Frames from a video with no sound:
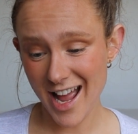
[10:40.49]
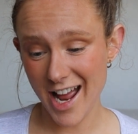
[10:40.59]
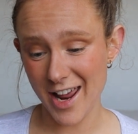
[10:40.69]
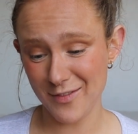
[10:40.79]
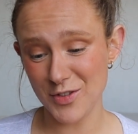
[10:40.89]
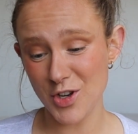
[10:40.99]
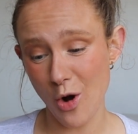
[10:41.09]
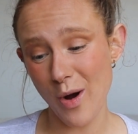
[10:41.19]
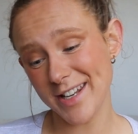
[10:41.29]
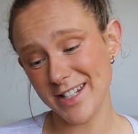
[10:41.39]
and have
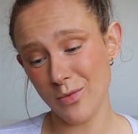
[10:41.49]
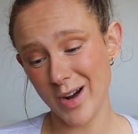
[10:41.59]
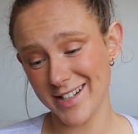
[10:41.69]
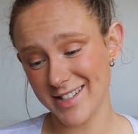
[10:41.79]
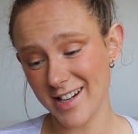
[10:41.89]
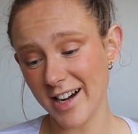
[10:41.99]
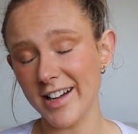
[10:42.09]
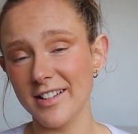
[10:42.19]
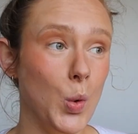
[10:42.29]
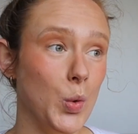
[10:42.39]
no idea where to
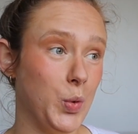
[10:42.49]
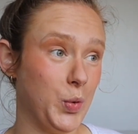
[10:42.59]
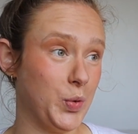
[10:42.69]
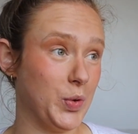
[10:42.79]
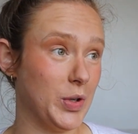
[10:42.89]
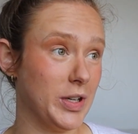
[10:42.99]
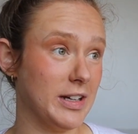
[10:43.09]
start. Oof.